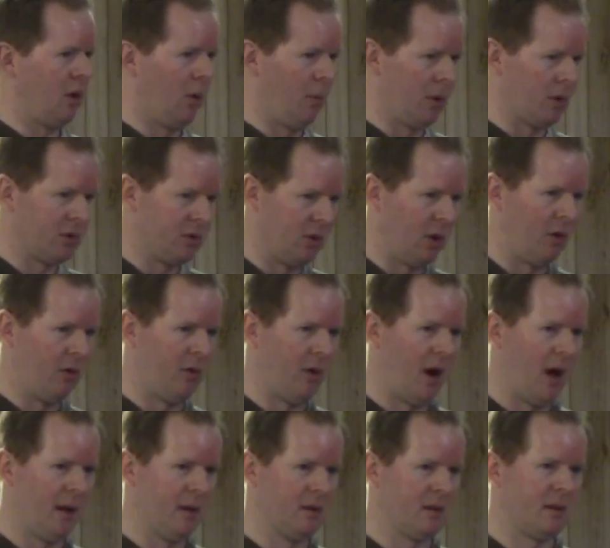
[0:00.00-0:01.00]
almost no
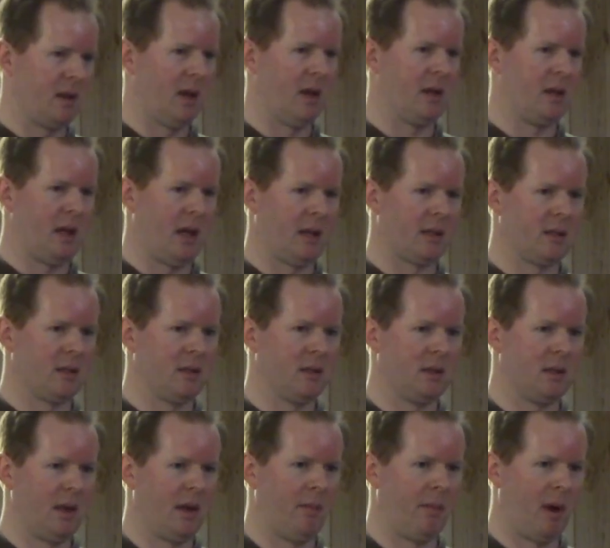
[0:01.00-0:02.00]
drought in the state of
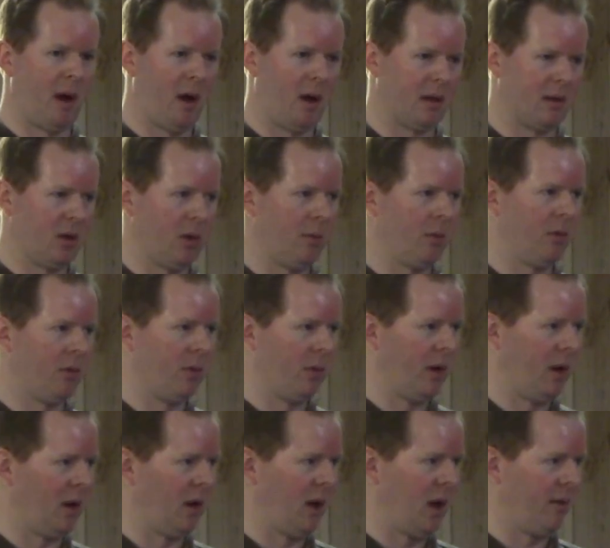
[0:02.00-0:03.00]
Texas, and by October
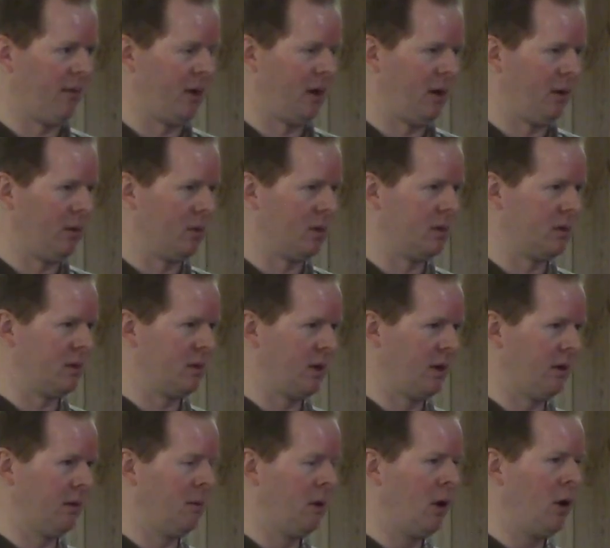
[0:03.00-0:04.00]
twenty eleven, it was
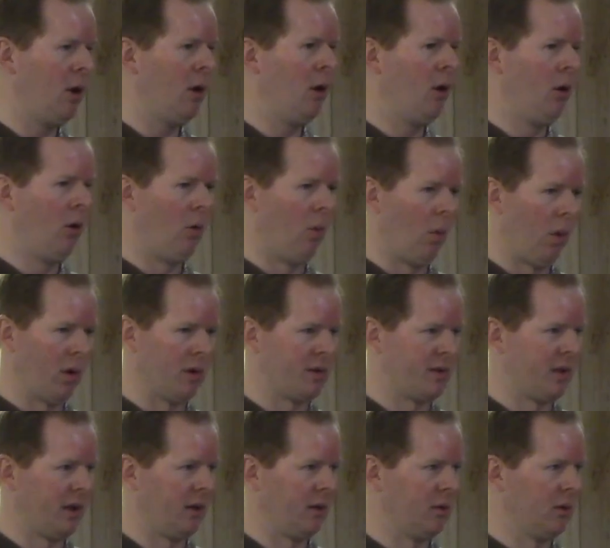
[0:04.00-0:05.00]
the
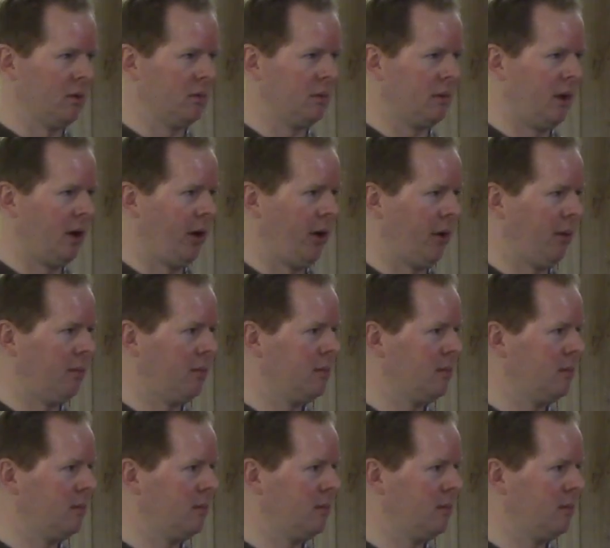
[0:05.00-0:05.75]
worst single year